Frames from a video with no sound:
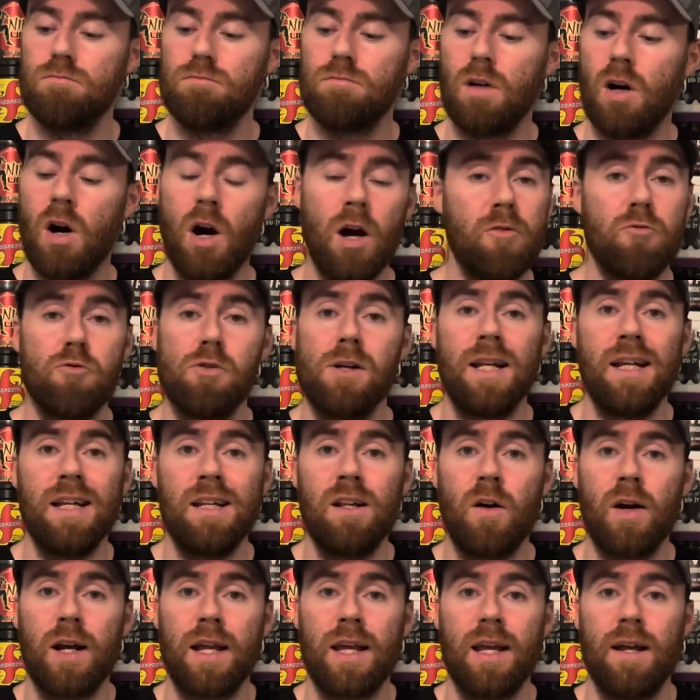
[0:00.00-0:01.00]
I really
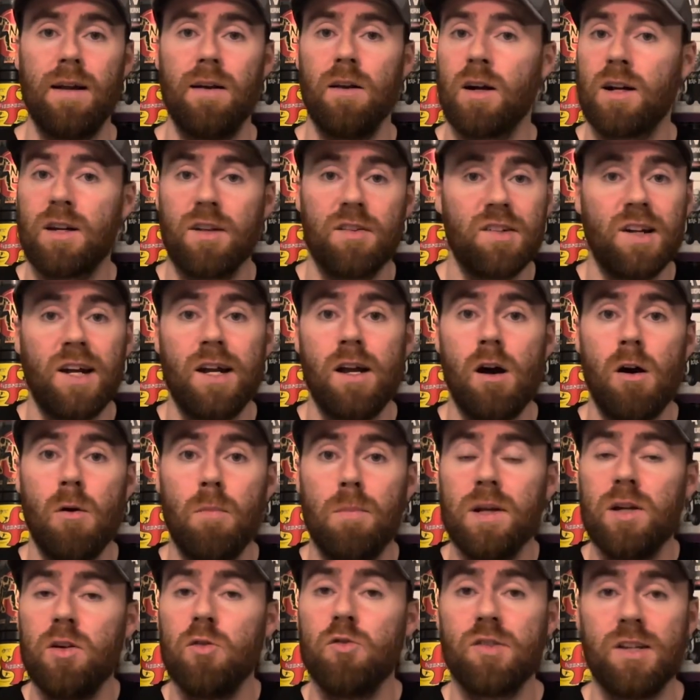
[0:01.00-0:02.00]
like it. Like I say, I'll
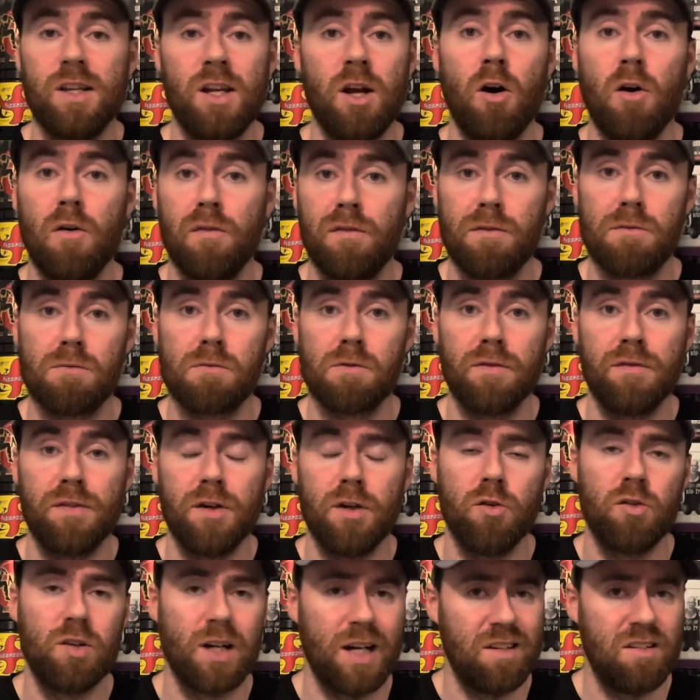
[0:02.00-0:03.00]
be using it off of
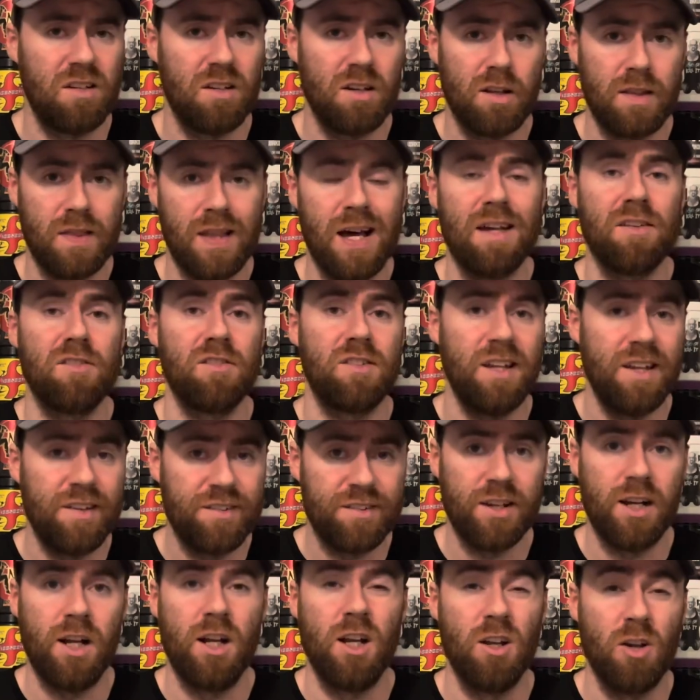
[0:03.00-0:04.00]
review days, and that
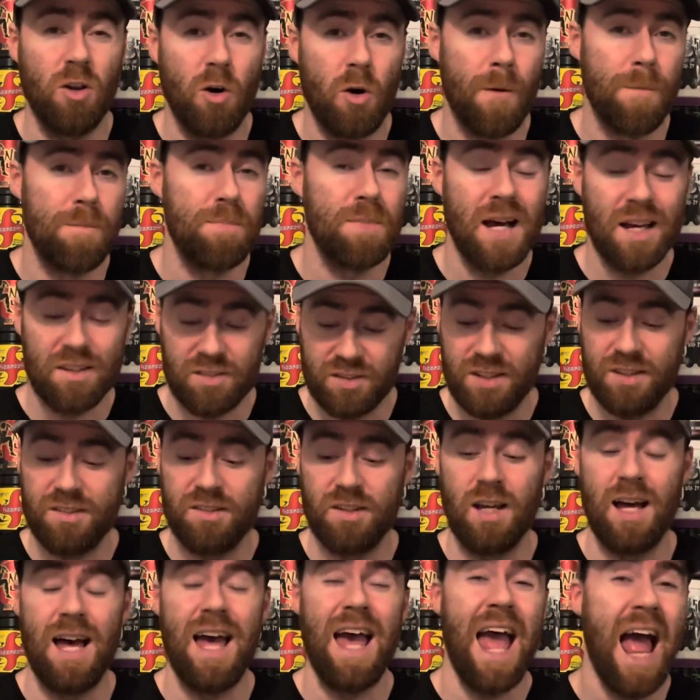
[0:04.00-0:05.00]
says a lot. That says
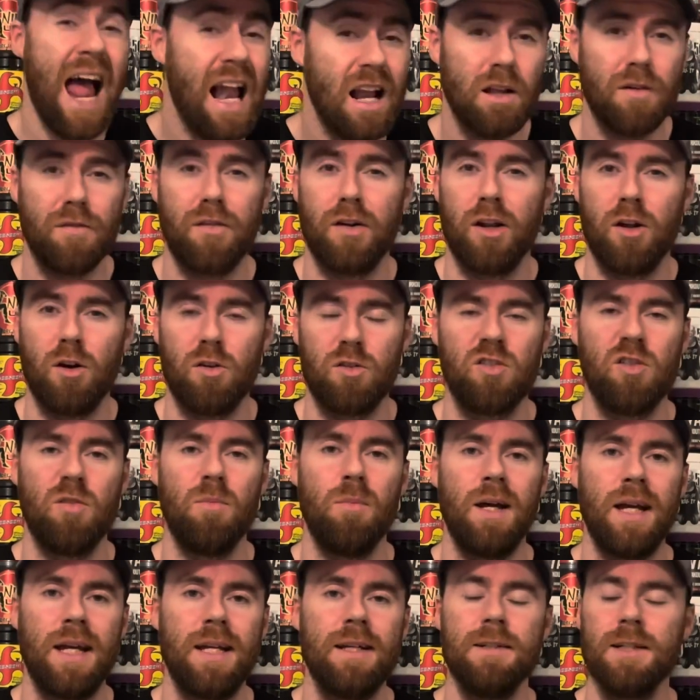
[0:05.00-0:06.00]
a hell of a lot to
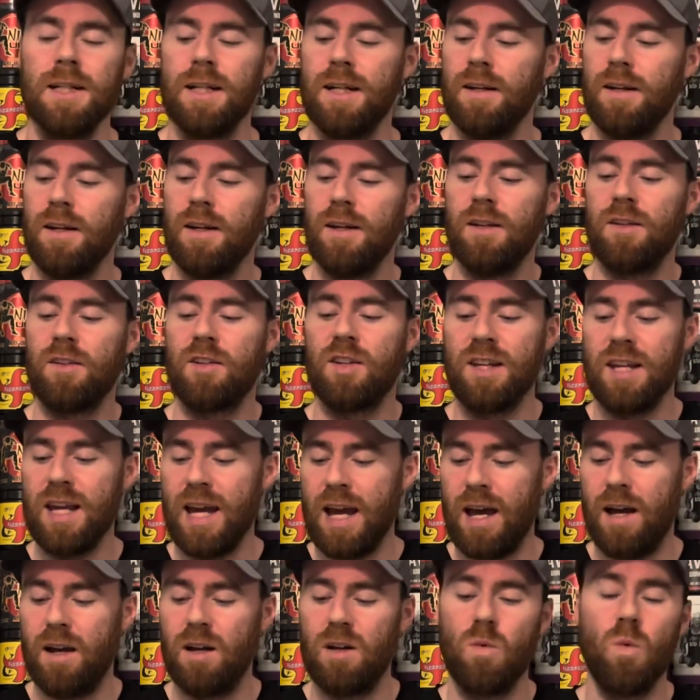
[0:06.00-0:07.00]
me. So
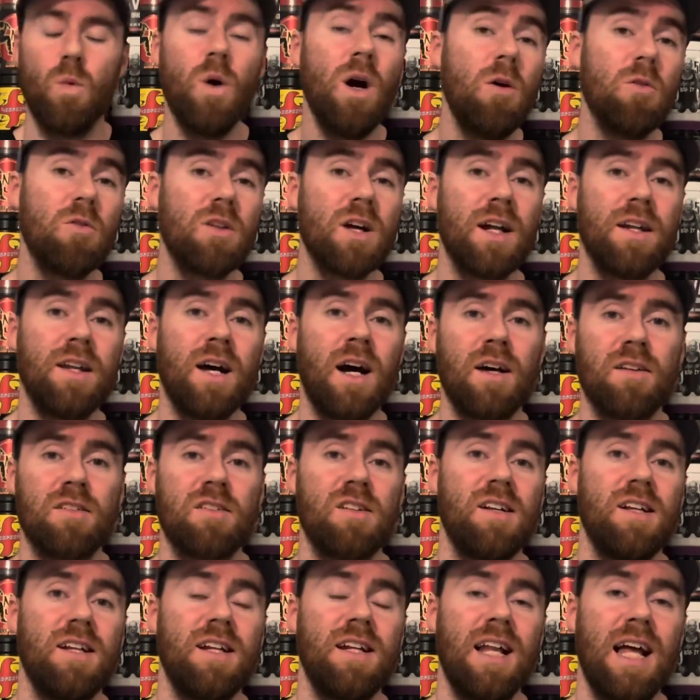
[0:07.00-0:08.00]
yeah, well done,
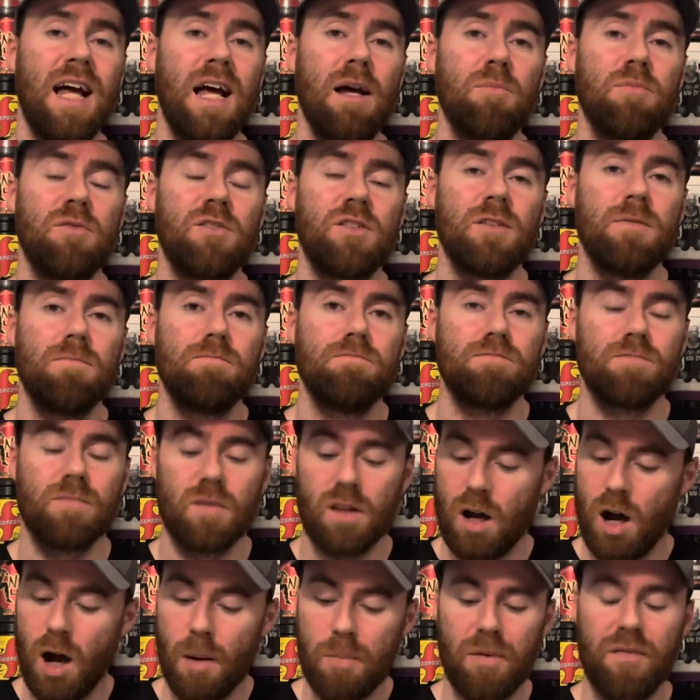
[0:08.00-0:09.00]
HUSTLIN Labs.
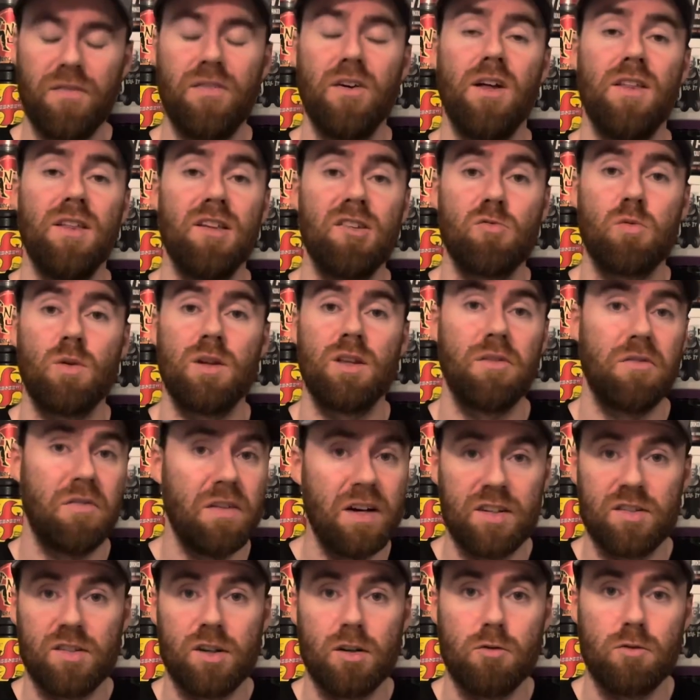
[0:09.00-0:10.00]
I prefer this one to
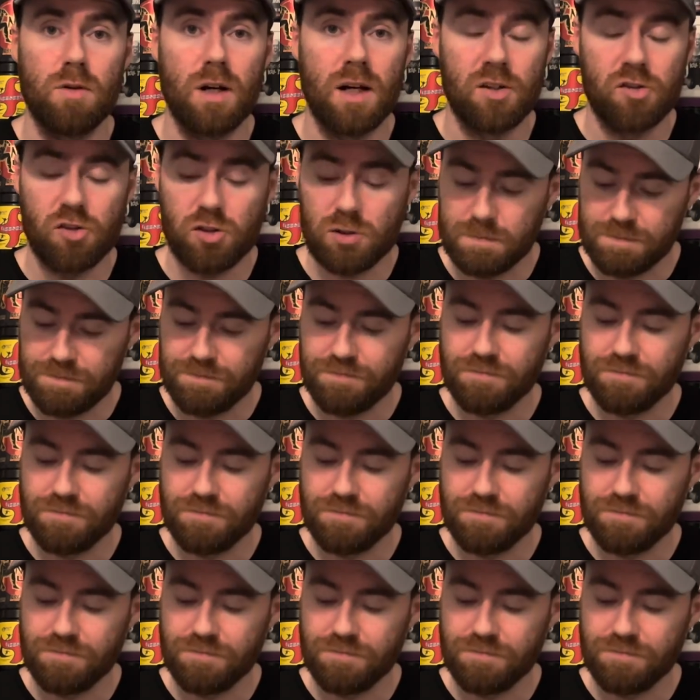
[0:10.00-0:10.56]
Vaso Rush.